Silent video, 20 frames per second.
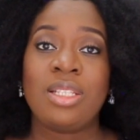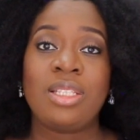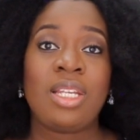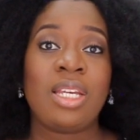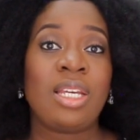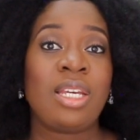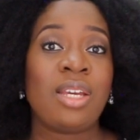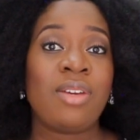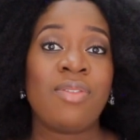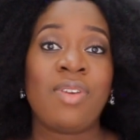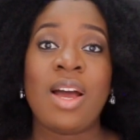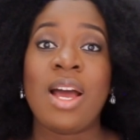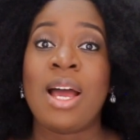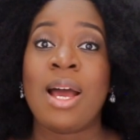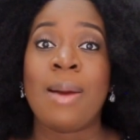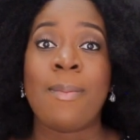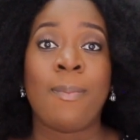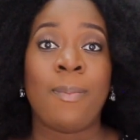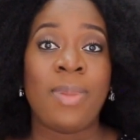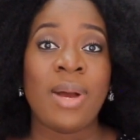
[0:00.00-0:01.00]
They gave her
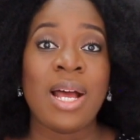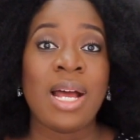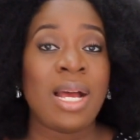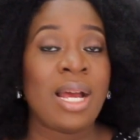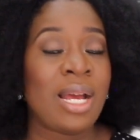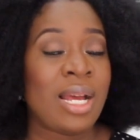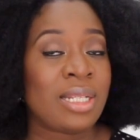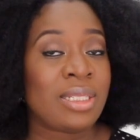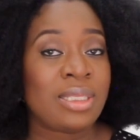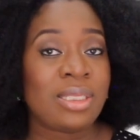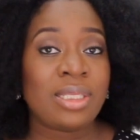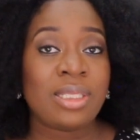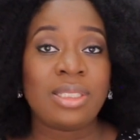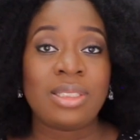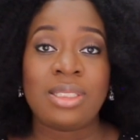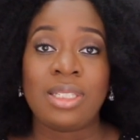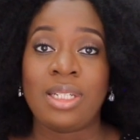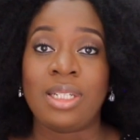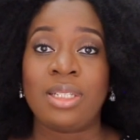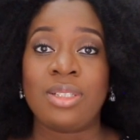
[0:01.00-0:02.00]
a bath.
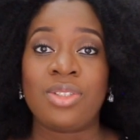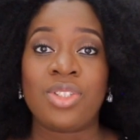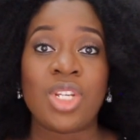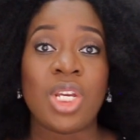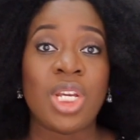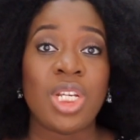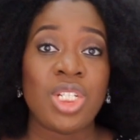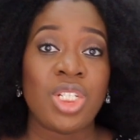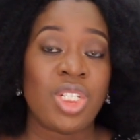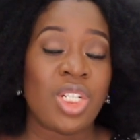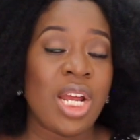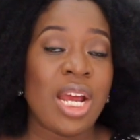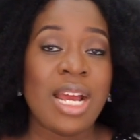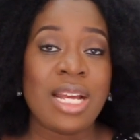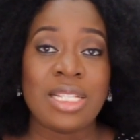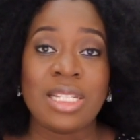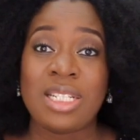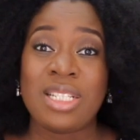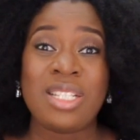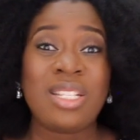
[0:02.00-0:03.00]
They changed
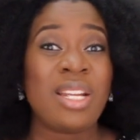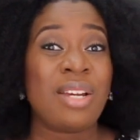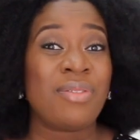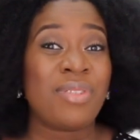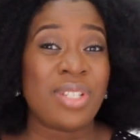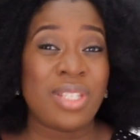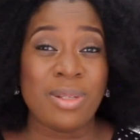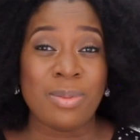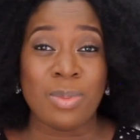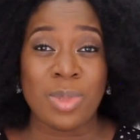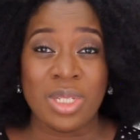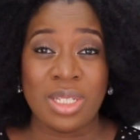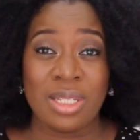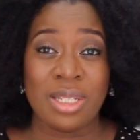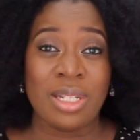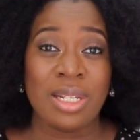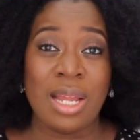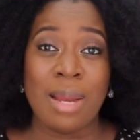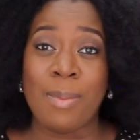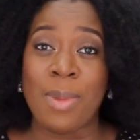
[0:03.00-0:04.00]
her. They did everything
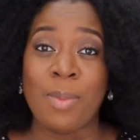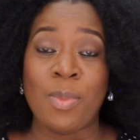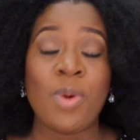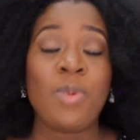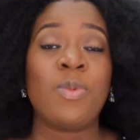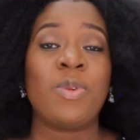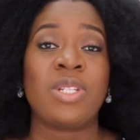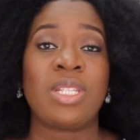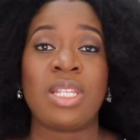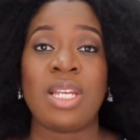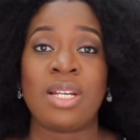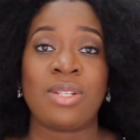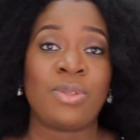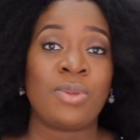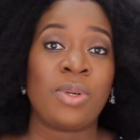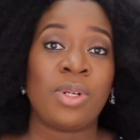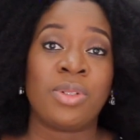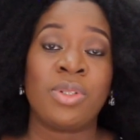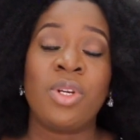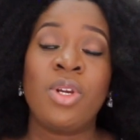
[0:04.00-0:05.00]
basically. And my mom was there
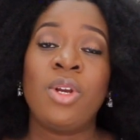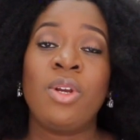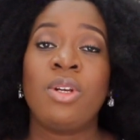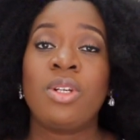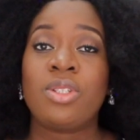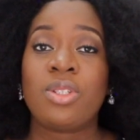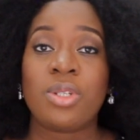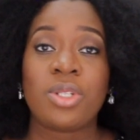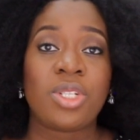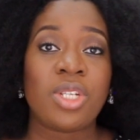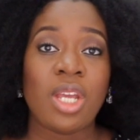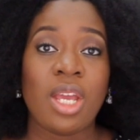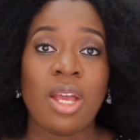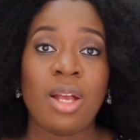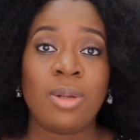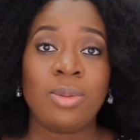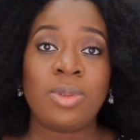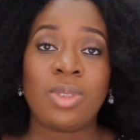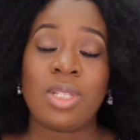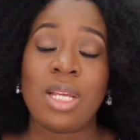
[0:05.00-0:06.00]
as well. So she
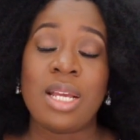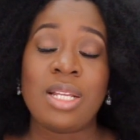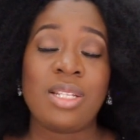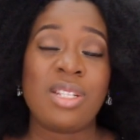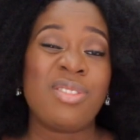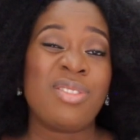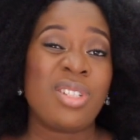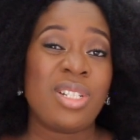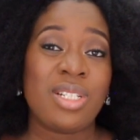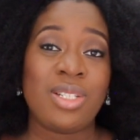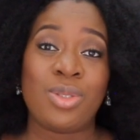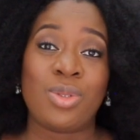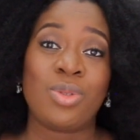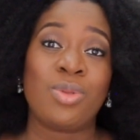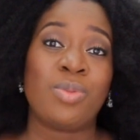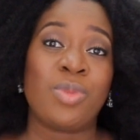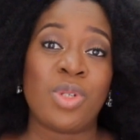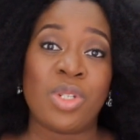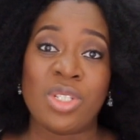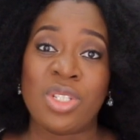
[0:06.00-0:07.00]
helped. I didn't really
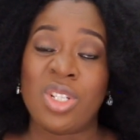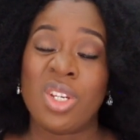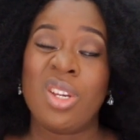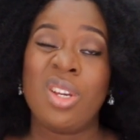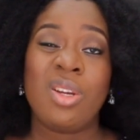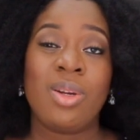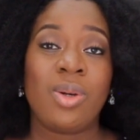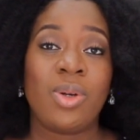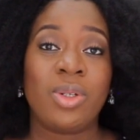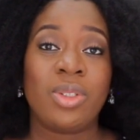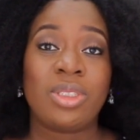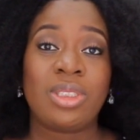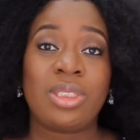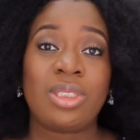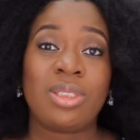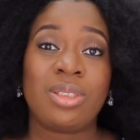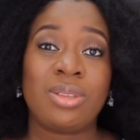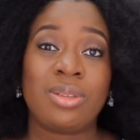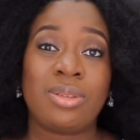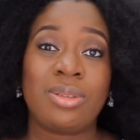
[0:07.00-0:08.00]
do much
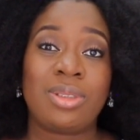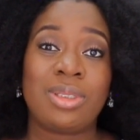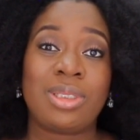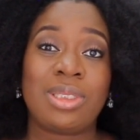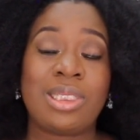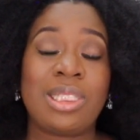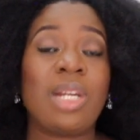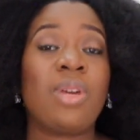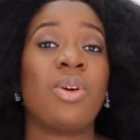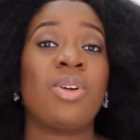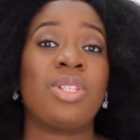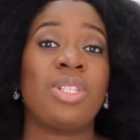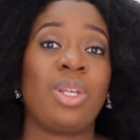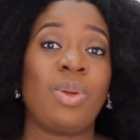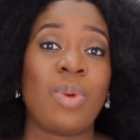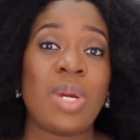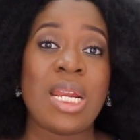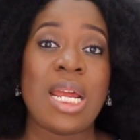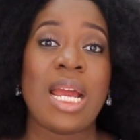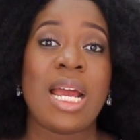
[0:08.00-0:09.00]
until the second
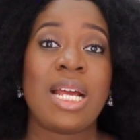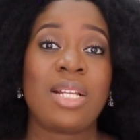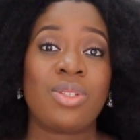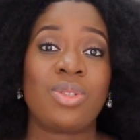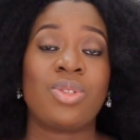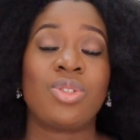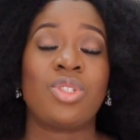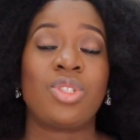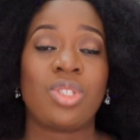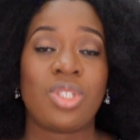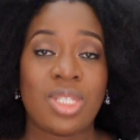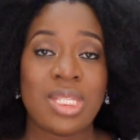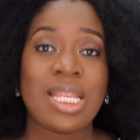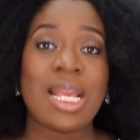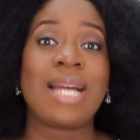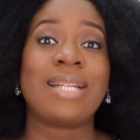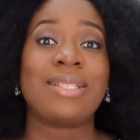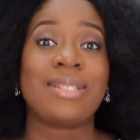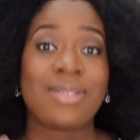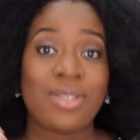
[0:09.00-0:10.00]
day when I had to
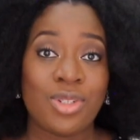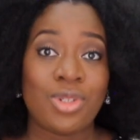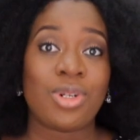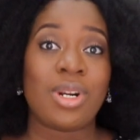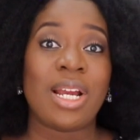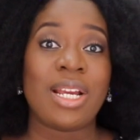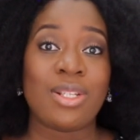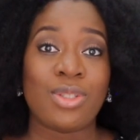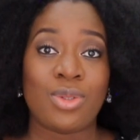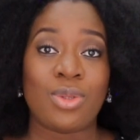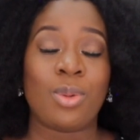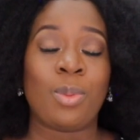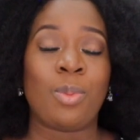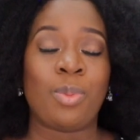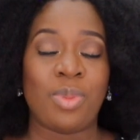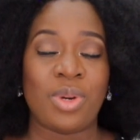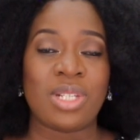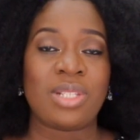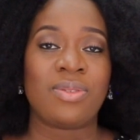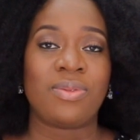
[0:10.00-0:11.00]
start trying to
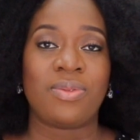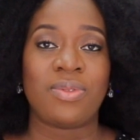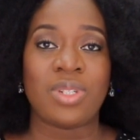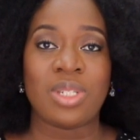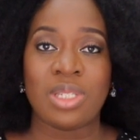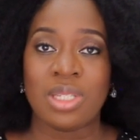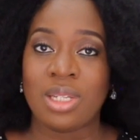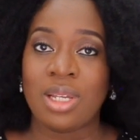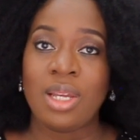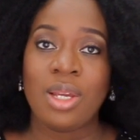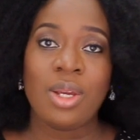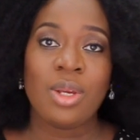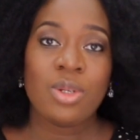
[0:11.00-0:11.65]
breastfeed.